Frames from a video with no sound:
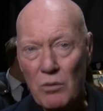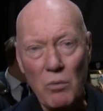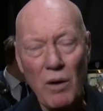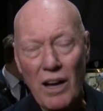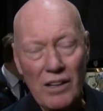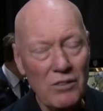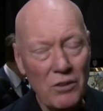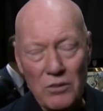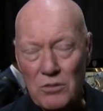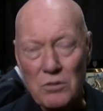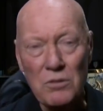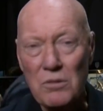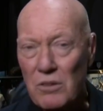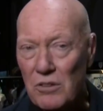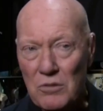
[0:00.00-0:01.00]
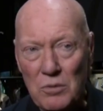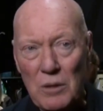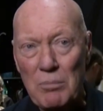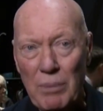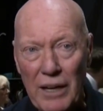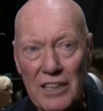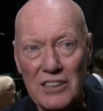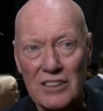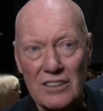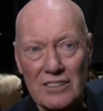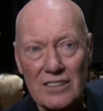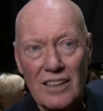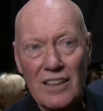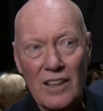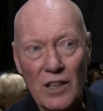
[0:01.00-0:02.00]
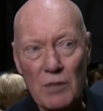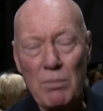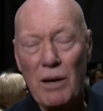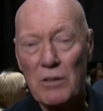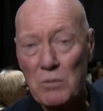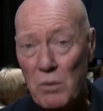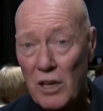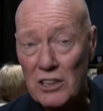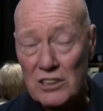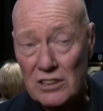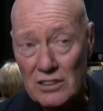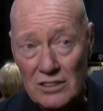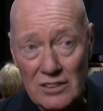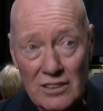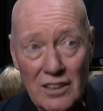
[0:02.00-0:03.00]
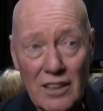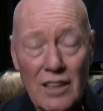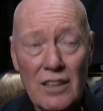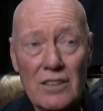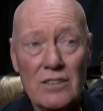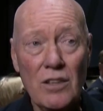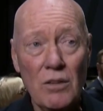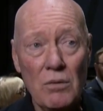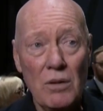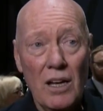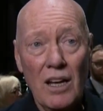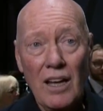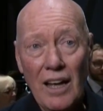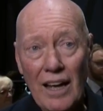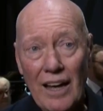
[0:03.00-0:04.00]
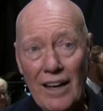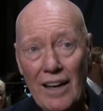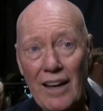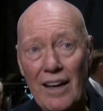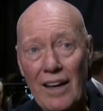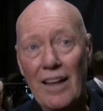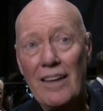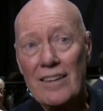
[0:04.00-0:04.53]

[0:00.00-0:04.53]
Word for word: one or two or three pages about watches. So uh,